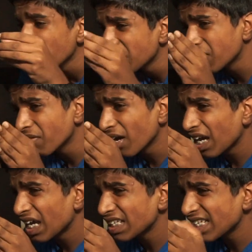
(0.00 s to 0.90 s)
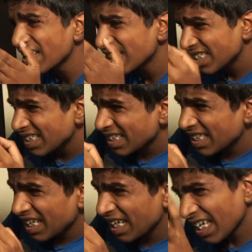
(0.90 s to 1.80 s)
is it right?
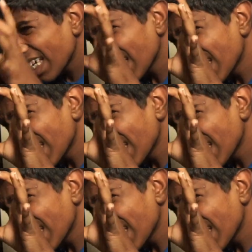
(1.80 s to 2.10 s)
Is